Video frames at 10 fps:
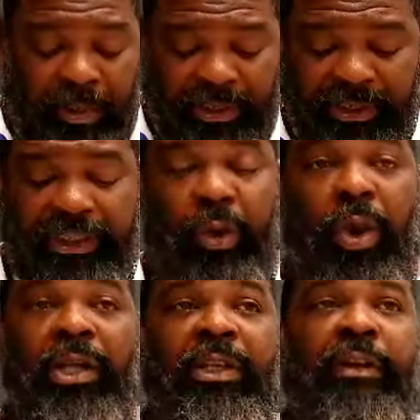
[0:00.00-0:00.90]
But this is the
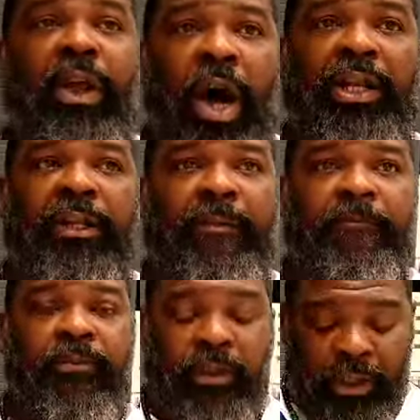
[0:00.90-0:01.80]
words of the Lord.
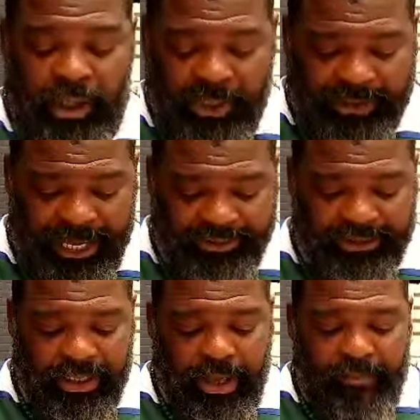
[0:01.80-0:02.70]
It
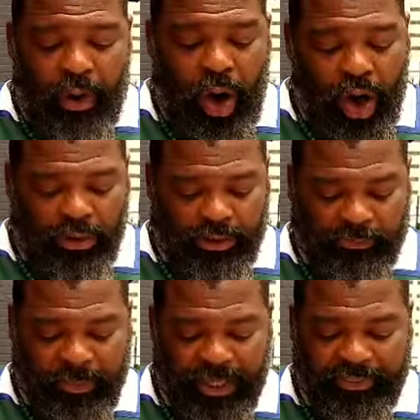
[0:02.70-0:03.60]
says, Behold,
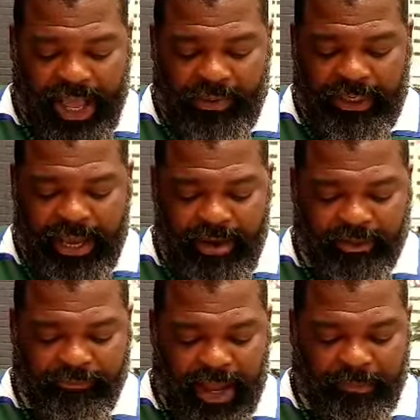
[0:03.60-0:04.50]
speak thou in the
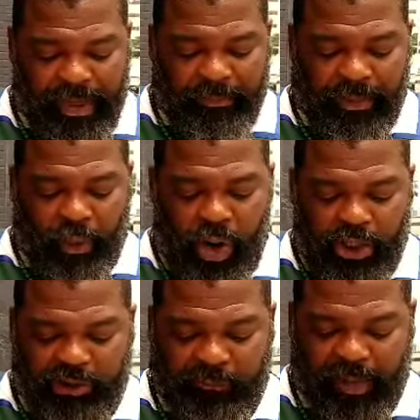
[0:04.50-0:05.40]
ears of my people the
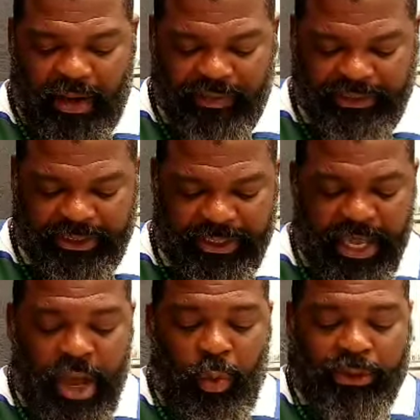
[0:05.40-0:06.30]
words of prophecy,
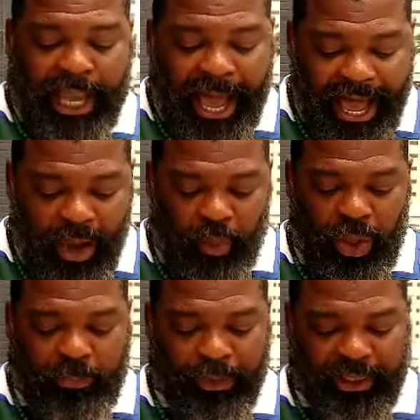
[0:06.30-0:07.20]
which I
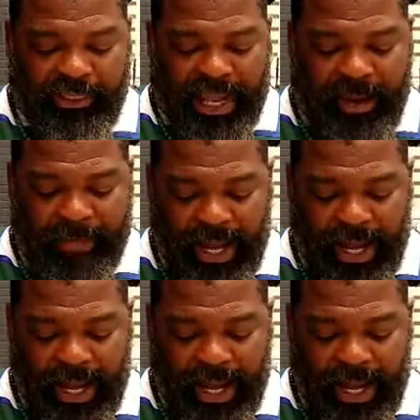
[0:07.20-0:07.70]
will put in thy